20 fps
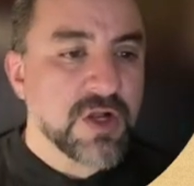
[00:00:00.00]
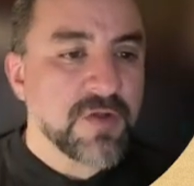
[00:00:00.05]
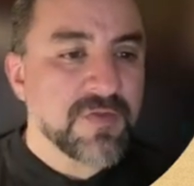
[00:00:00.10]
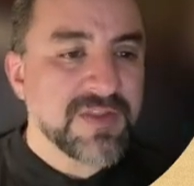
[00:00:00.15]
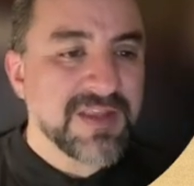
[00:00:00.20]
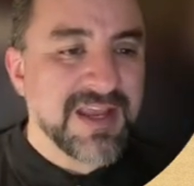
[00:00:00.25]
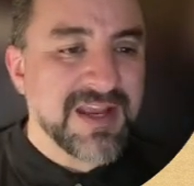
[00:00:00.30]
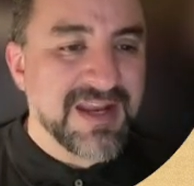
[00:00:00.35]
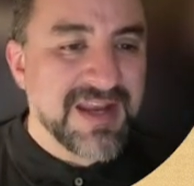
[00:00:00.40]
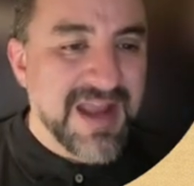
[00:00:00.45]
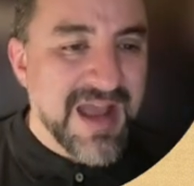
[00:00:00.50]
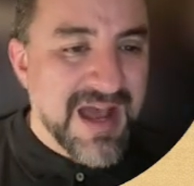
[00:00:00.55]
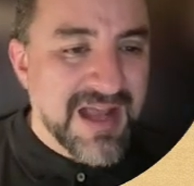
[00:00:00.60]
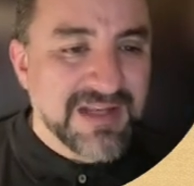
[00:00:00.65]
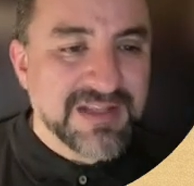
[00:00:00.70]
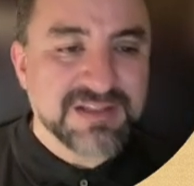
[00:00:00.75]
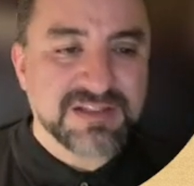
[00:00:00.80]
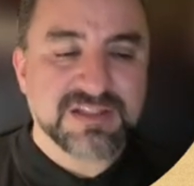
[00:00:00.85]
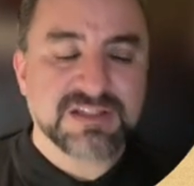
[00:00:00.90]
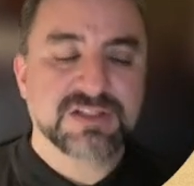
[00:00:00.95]
on the
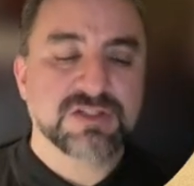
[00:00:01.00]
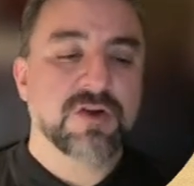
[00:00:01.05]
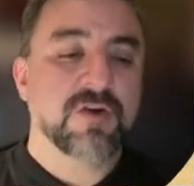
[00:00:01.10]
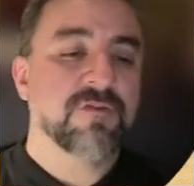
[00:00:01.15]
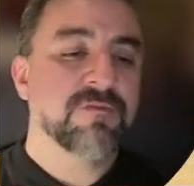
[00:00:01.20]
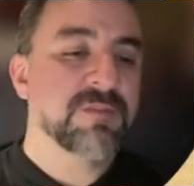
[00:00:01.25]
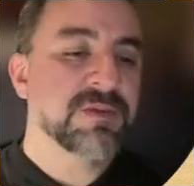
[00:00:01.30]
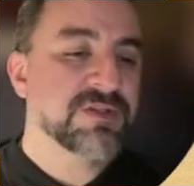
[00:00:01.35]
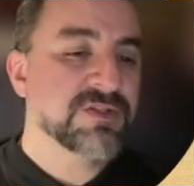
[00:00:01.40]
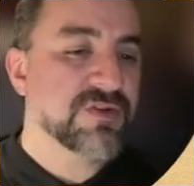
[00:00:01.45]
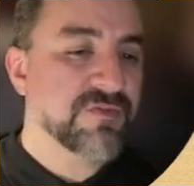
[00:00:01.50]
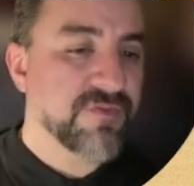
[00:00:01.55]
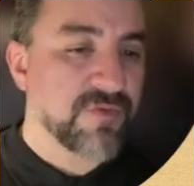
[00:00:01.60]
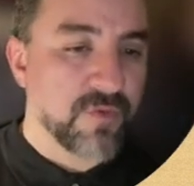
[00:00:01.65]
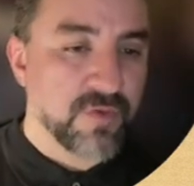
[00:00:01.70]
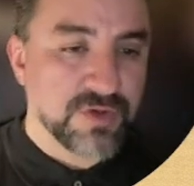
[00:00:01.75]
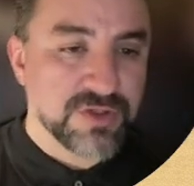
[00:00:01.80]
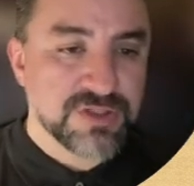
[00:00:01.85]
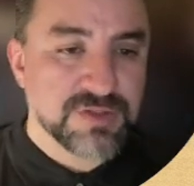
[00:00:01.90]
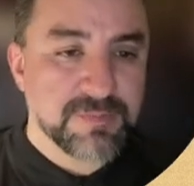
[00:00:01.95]
analysis of Mr.
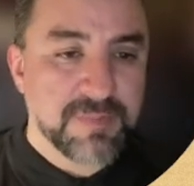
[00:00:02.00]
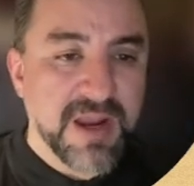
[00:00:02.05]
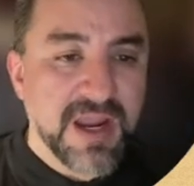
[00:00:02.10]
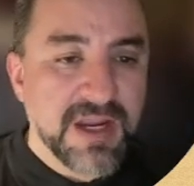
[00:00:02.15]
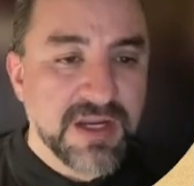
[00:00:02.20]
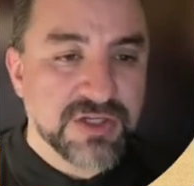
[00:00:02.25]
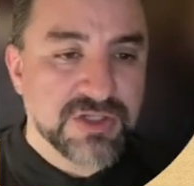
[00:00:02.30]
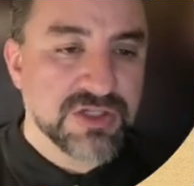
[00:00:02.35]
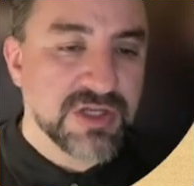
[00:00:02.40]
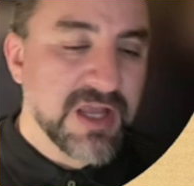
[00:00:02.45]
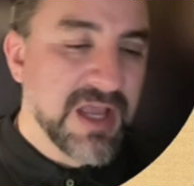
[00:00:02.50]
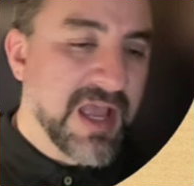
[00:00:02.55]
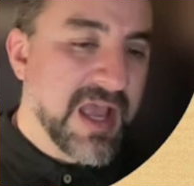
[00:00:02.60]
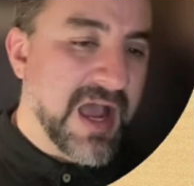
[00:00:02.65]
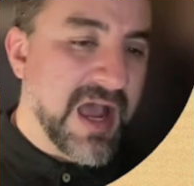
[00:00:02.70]
Ford's Page.